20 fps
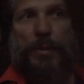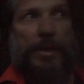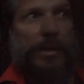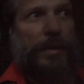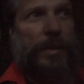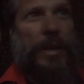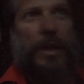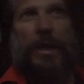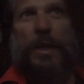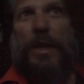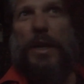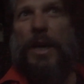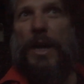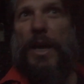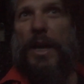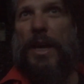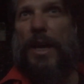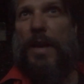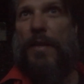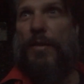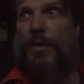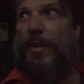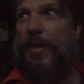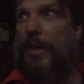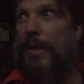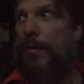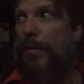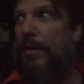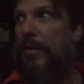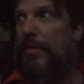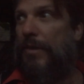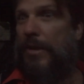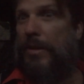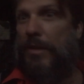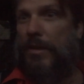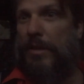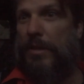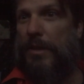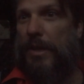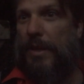but every time I found
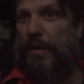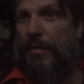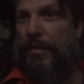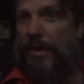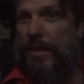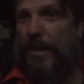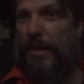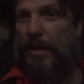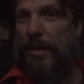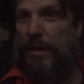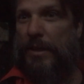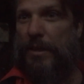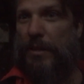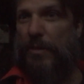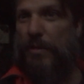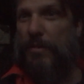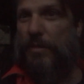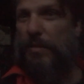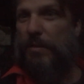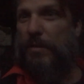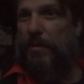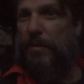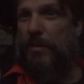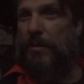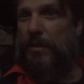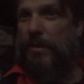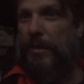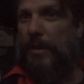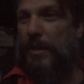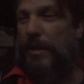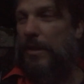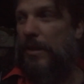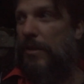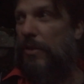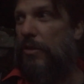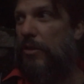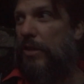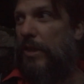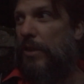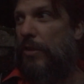it, I find a little
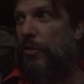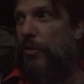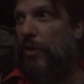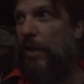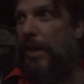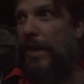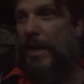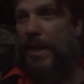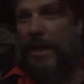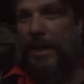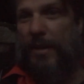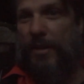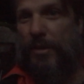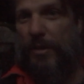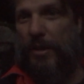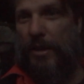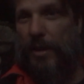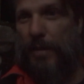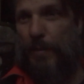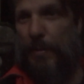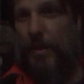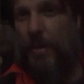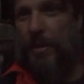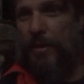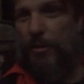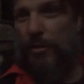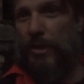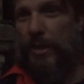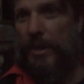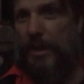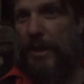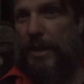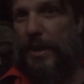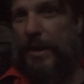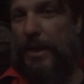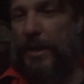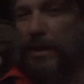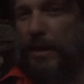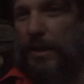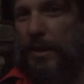nook and cranny each time, and I really like.